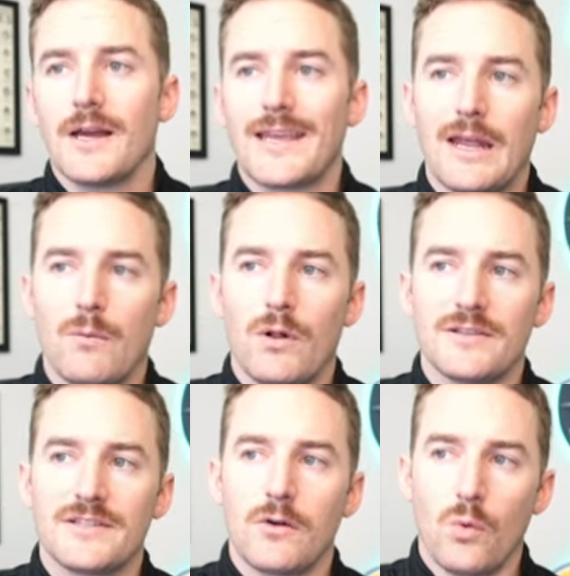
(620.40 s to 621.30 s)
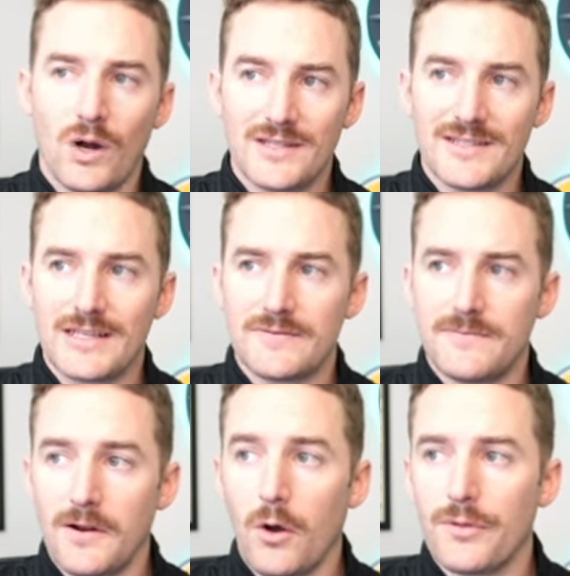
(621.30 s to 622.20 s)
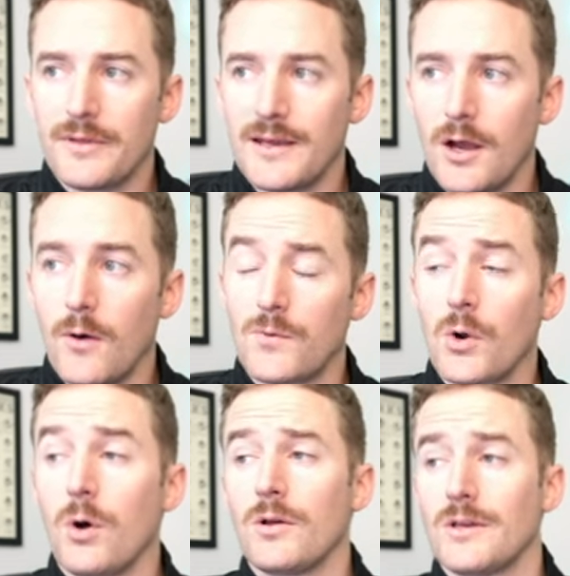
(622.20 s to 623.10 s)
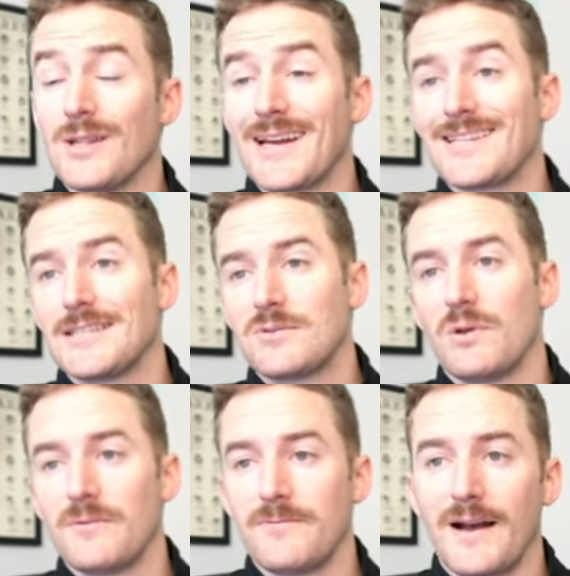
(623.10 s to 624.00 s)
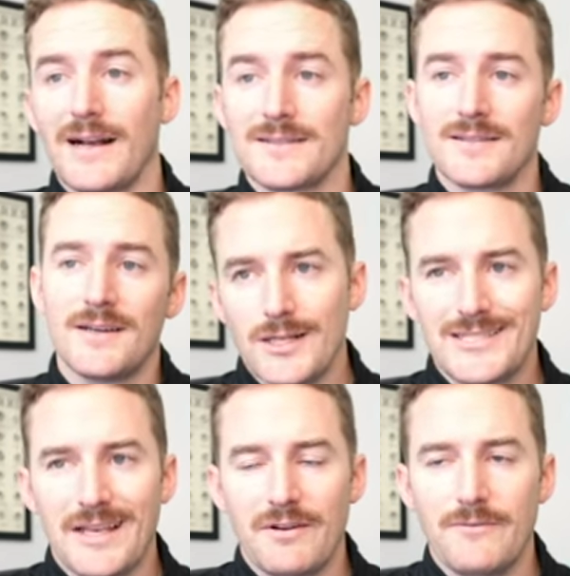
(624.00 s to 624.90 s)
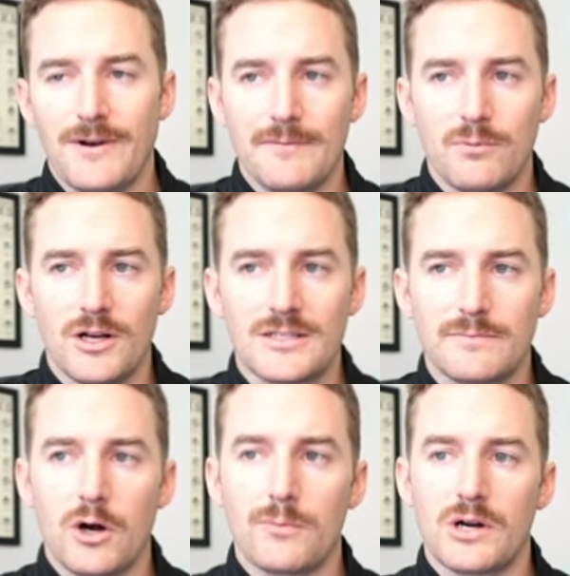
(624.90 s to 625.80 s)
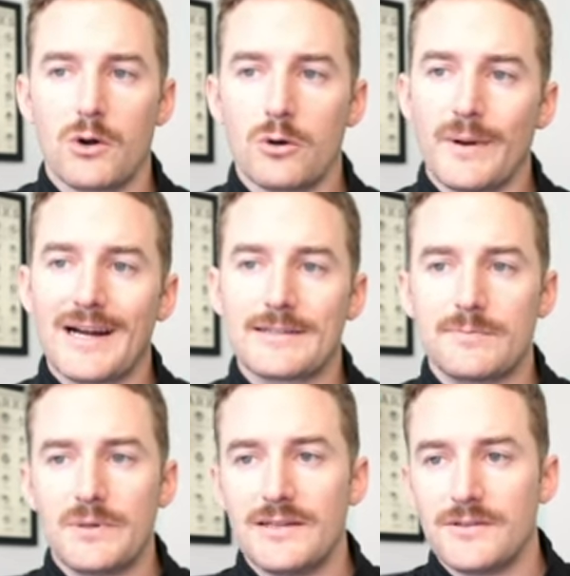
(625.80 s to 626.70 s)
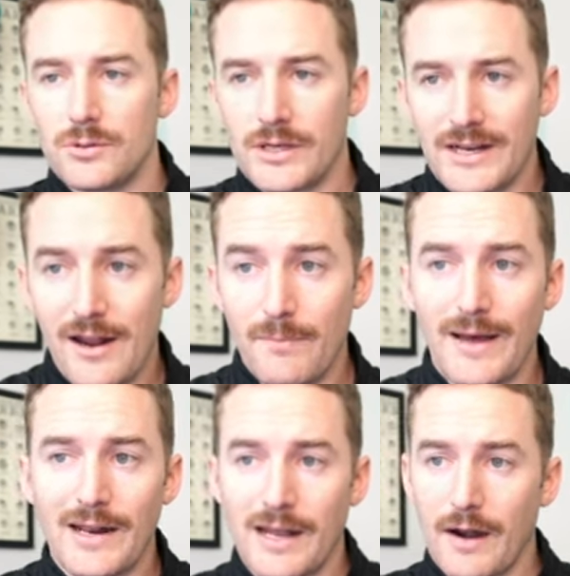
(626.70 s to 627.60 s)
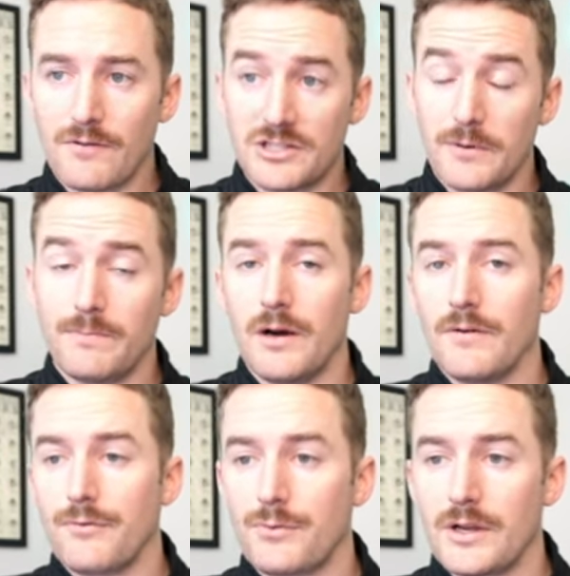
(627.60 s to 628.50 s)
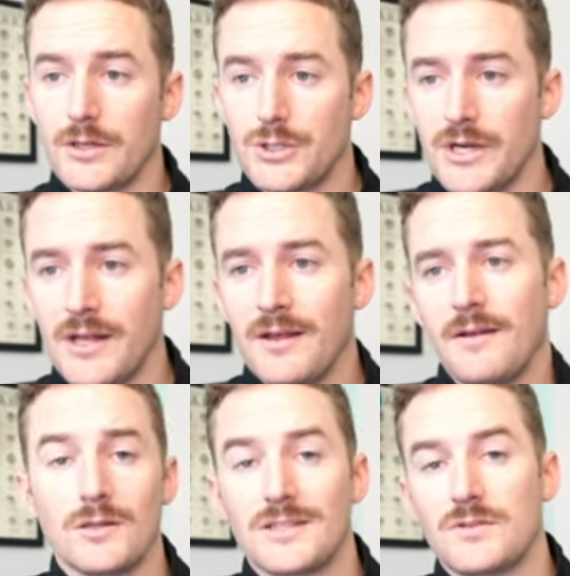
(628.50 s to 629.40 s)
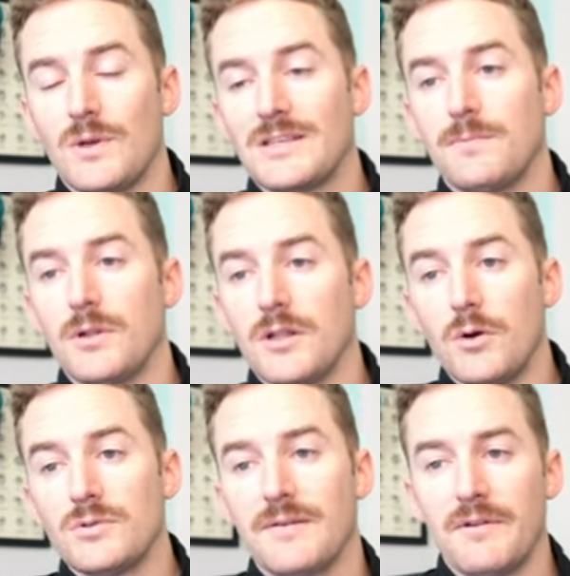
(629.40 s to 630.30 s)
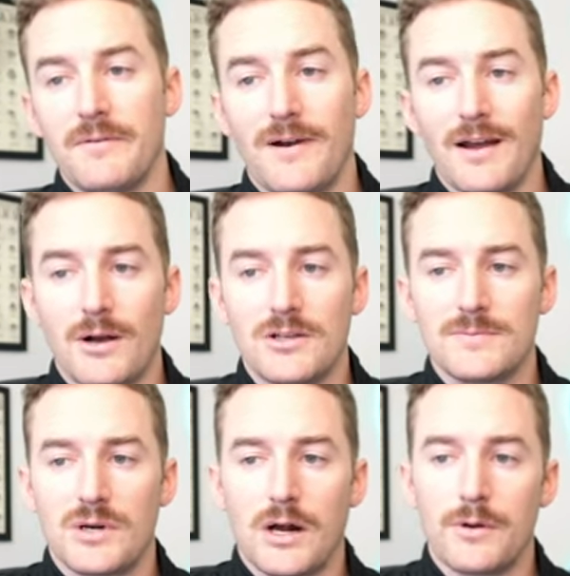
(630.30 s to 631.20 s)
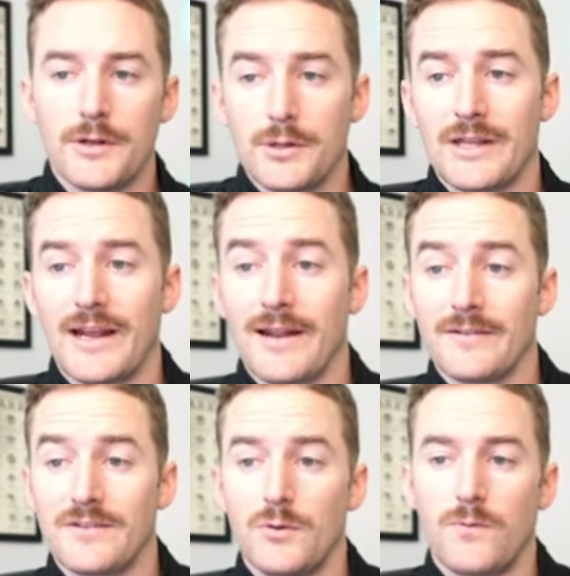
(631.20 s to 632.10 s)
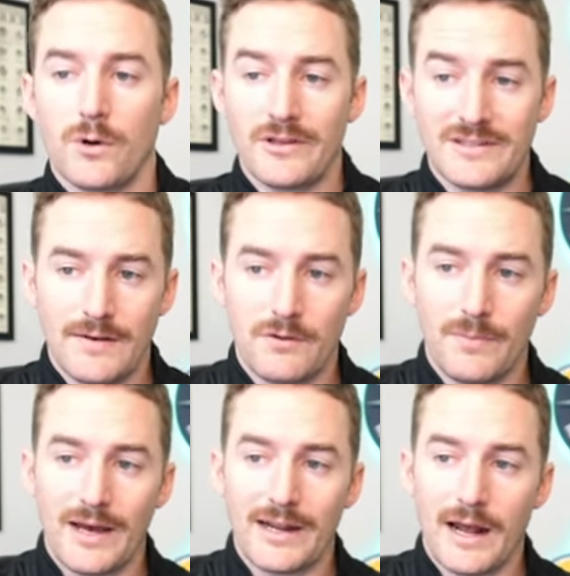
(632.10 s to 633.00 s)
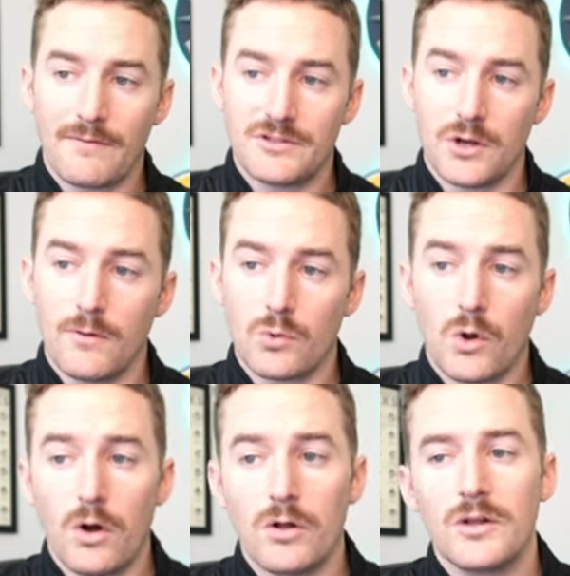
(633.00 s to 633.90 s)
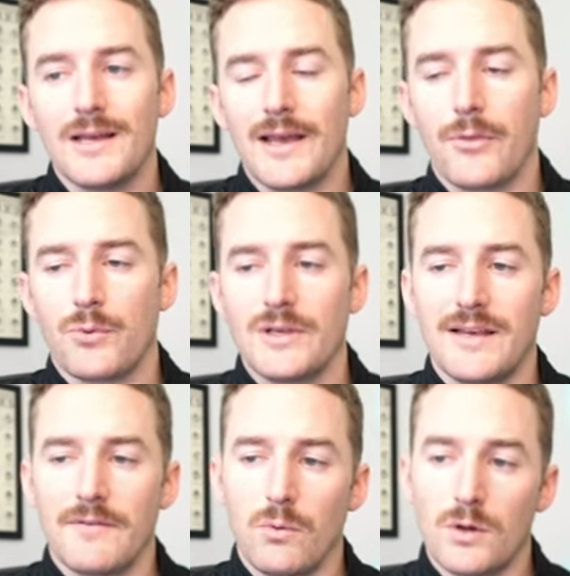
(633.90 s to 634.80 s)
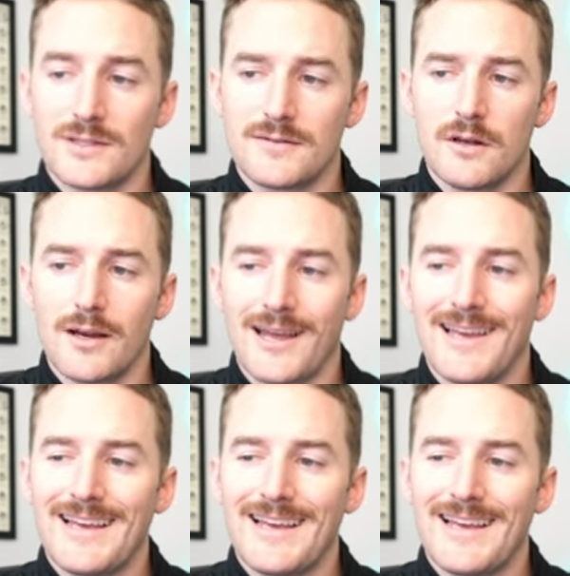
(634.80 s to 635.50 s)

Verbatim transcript: Again, while it's not a one size fit all thing, overall you'd like to swing fast. On 75 plus mile per hour bat speeds, you're looking at a batting average above 300. On swings below 75 miles per hour, you're looking at a 247 batting average overall, a 371 slug,